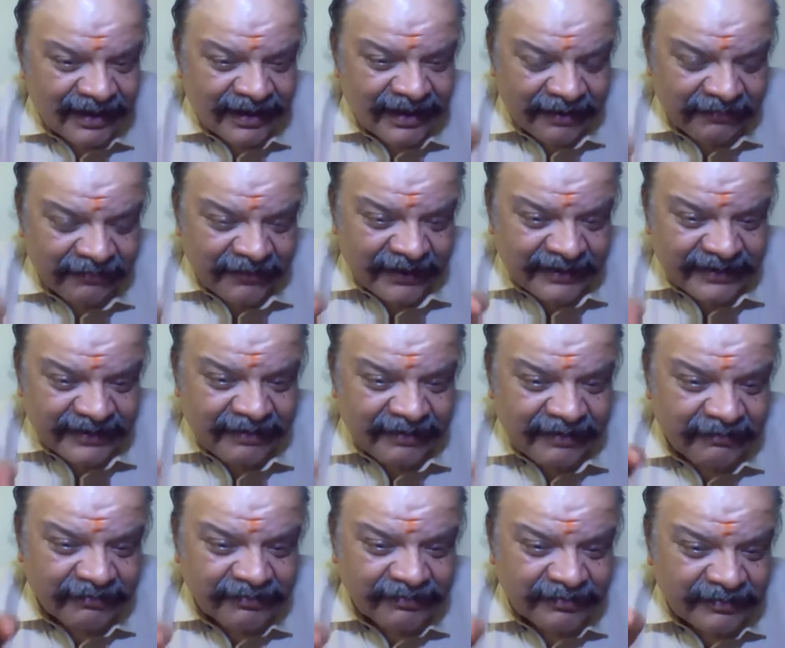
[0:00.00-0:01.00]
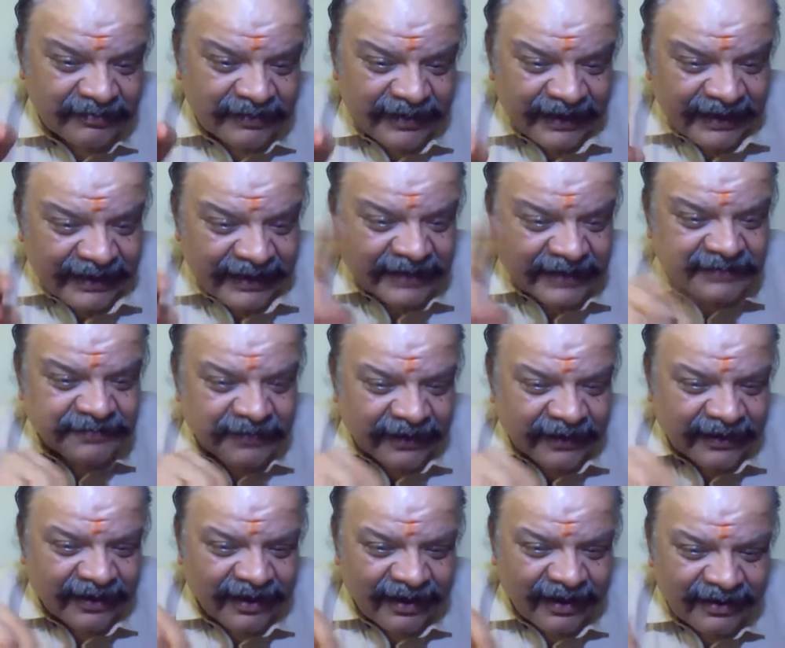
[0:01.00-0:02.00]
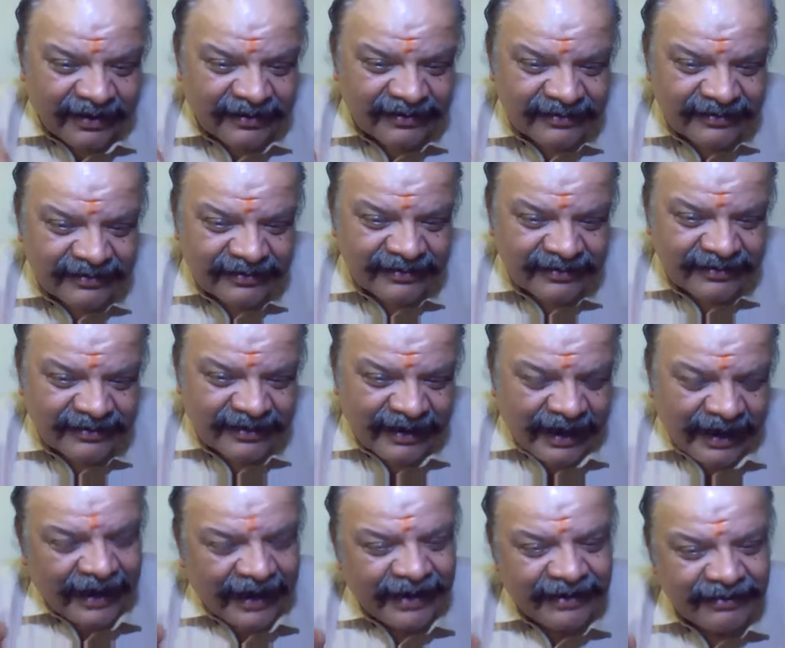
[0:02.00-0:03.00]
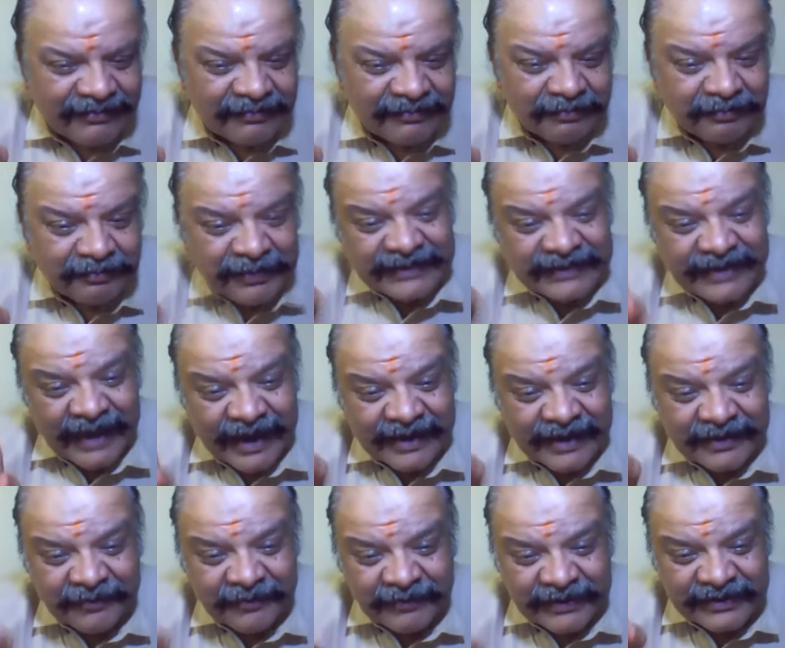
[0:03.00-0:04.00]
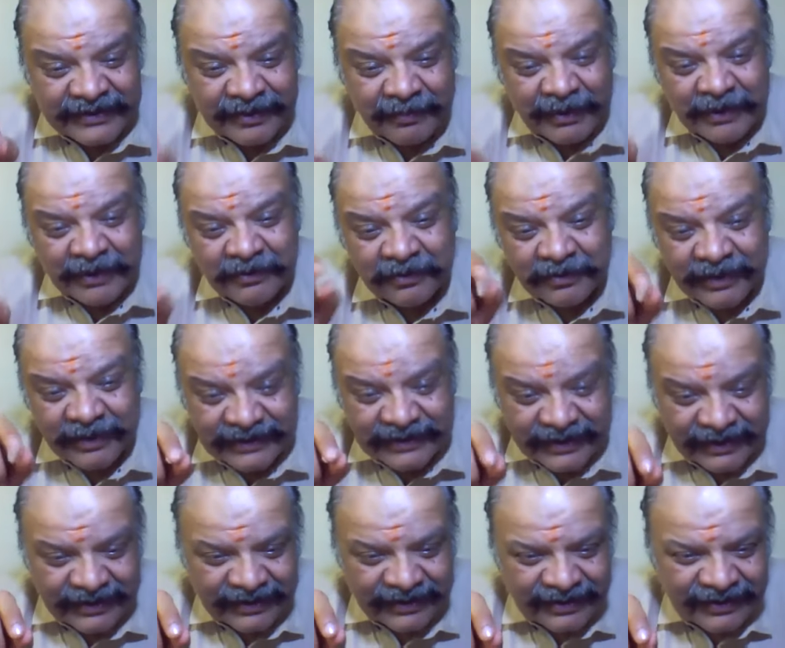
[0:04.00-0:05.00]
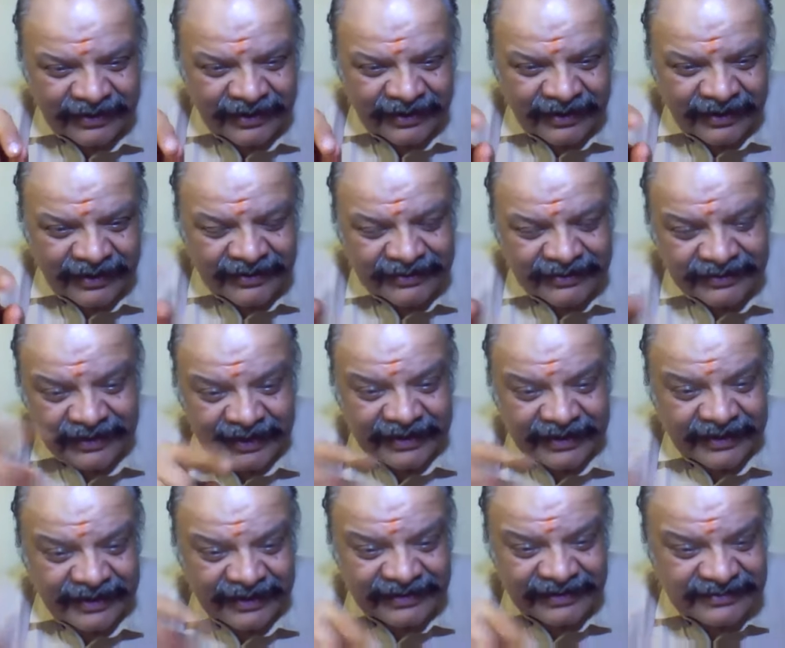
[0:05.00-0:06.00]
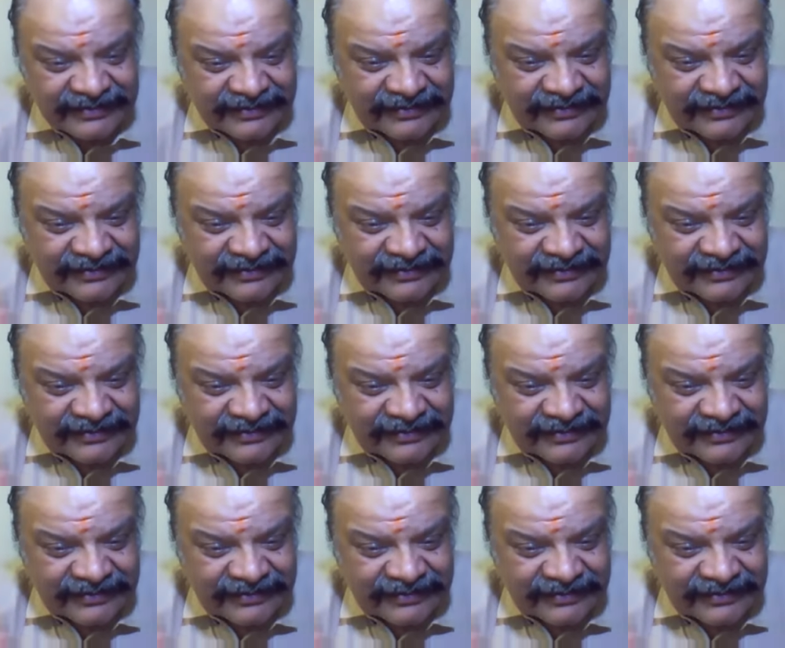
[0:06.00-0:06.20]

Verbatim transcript: If it is in index finger and Pitta activity, the Manduk Gati, then it is